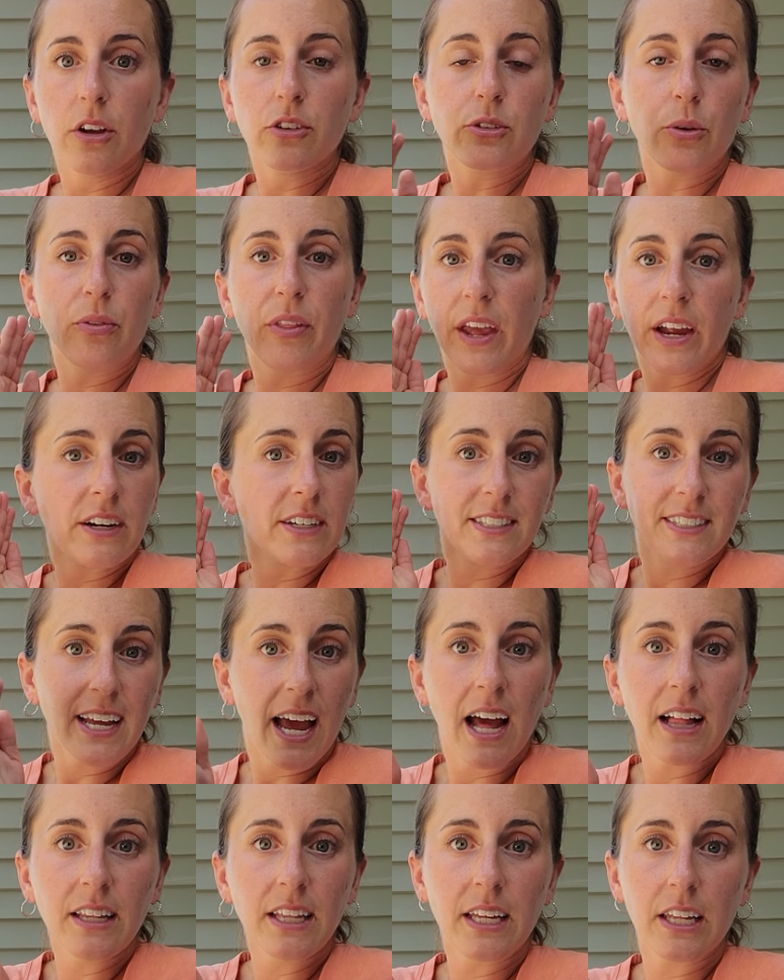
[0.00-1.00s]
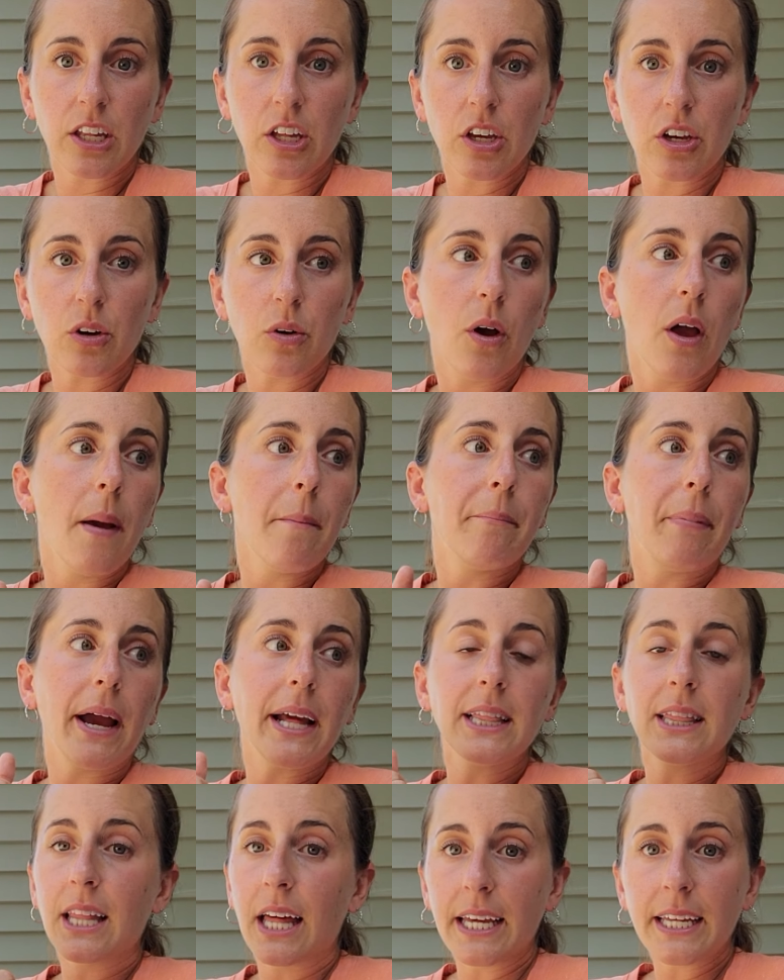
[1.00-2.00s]
So they are telling you
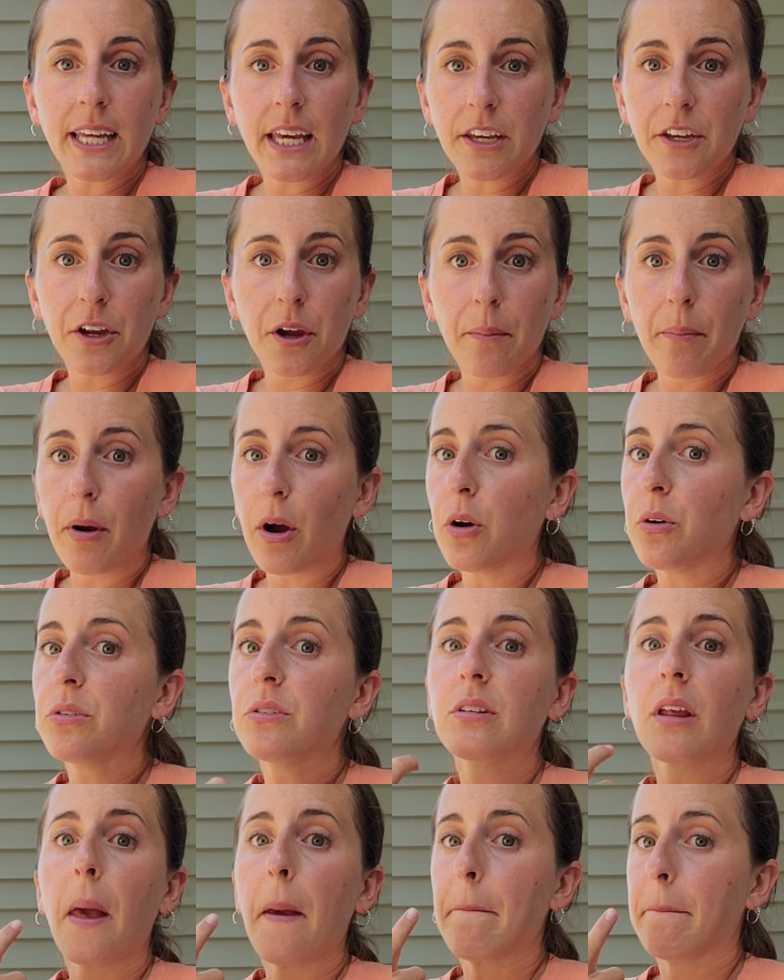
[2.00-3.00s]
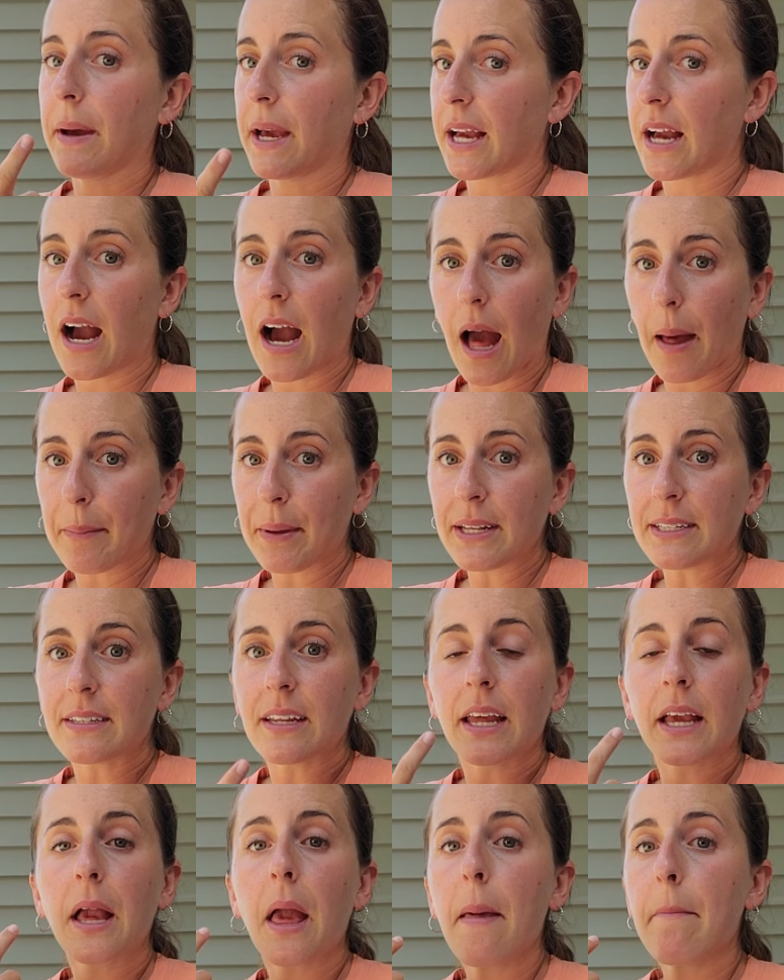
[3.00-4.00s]
by liking your posts, by
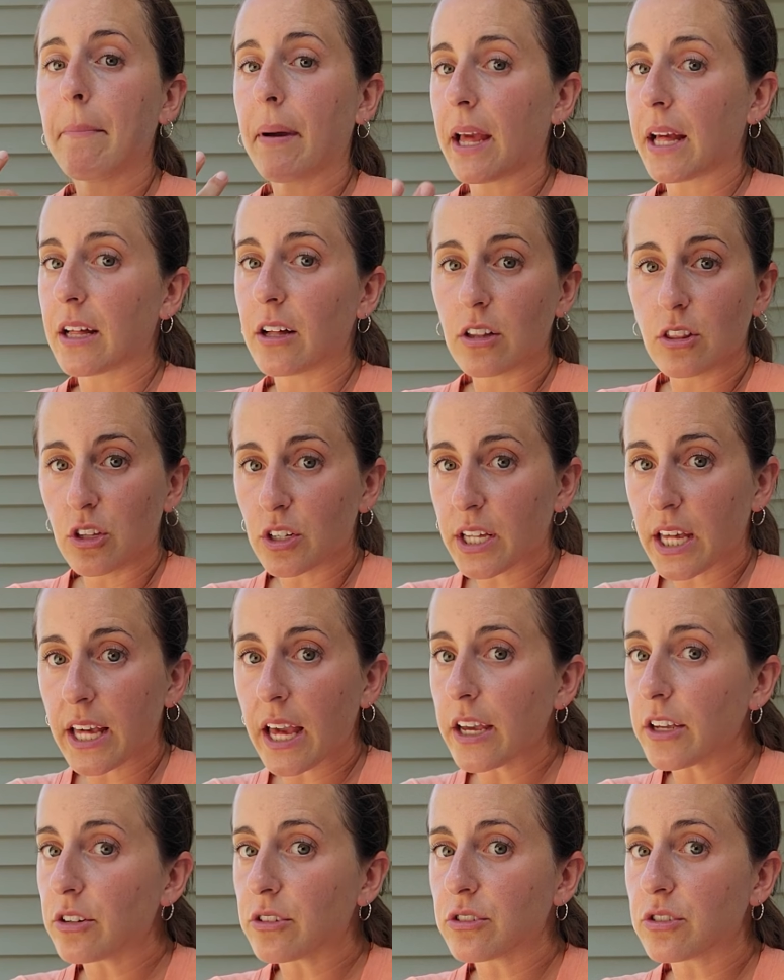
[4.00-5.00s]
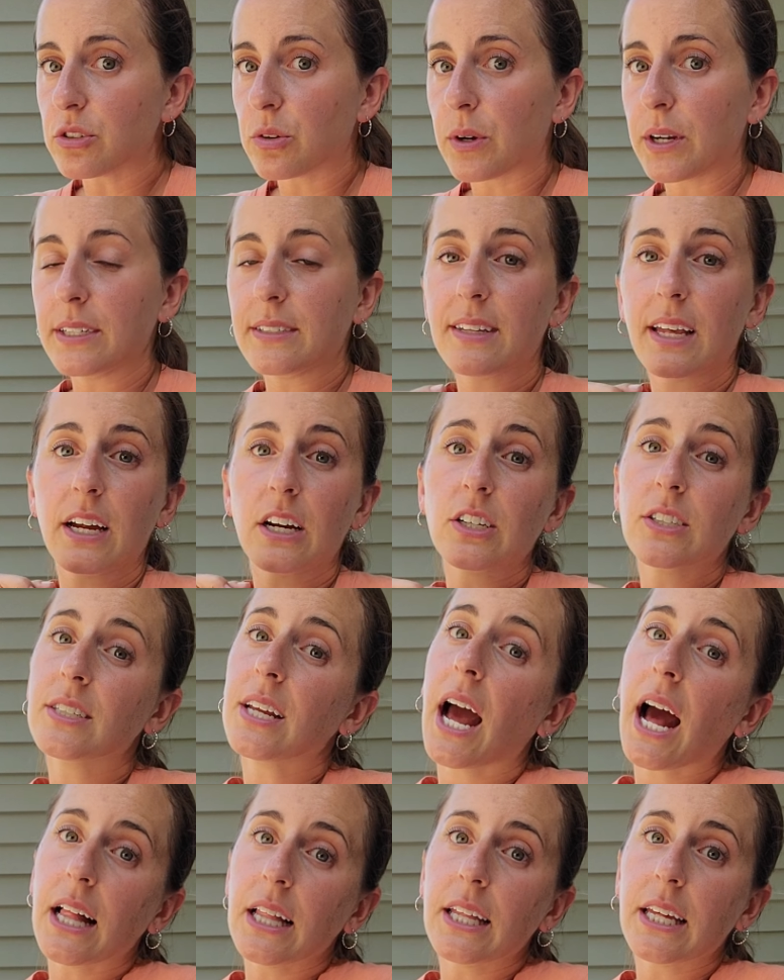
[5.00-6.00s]
commenting, by looking at your stories, they are
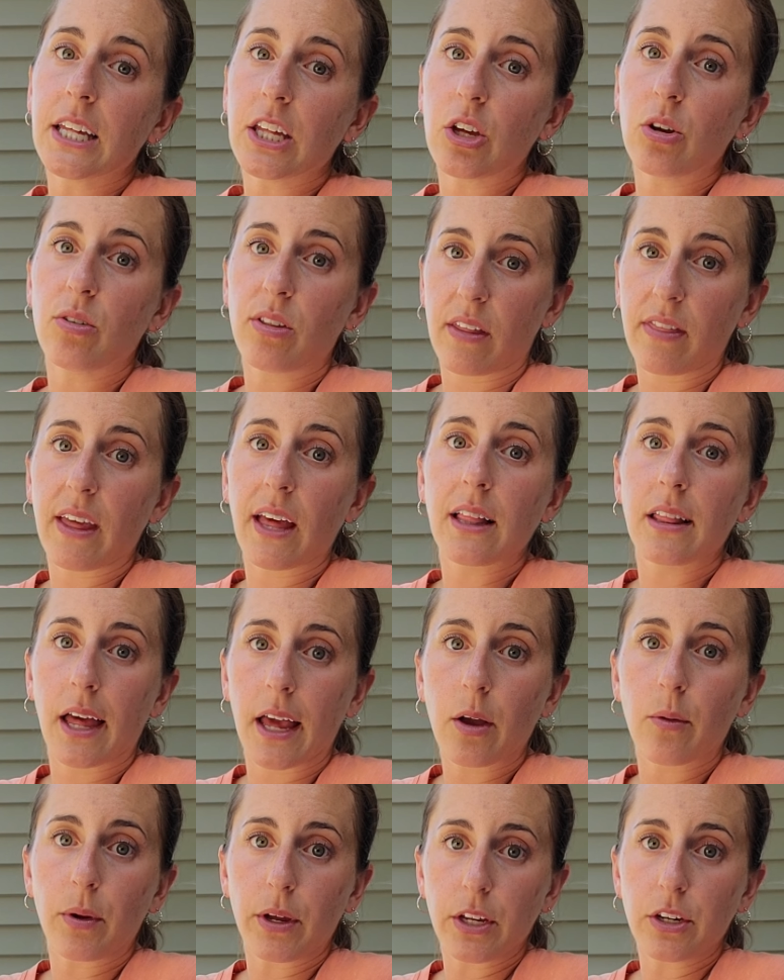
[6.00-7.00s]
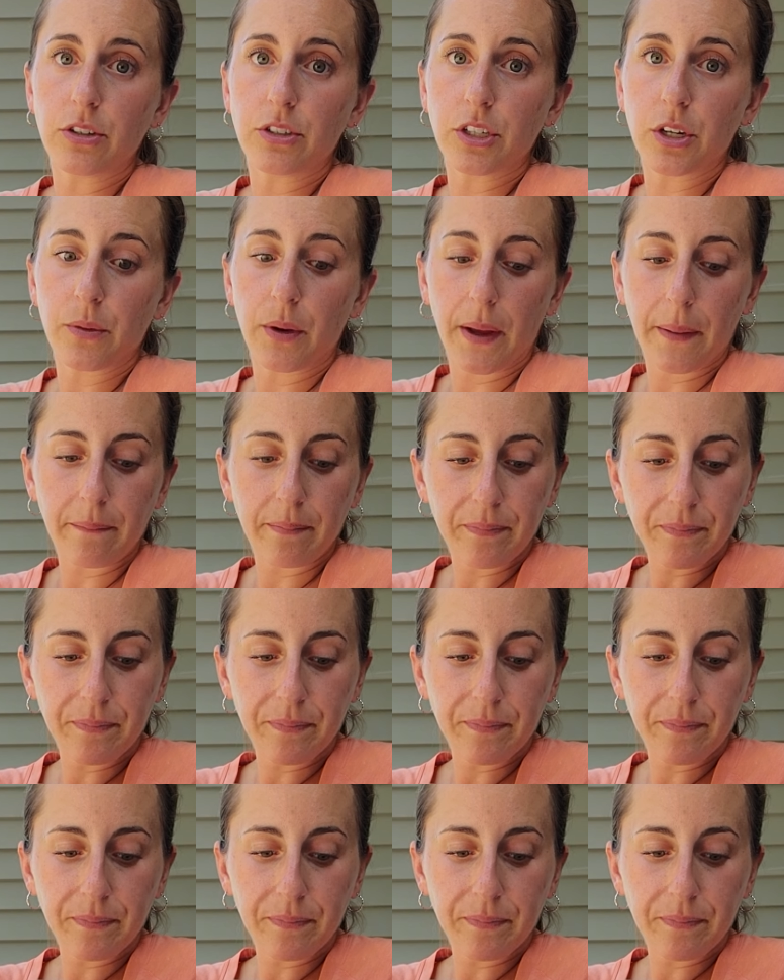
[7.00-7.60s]
telling you that they like what you're doing.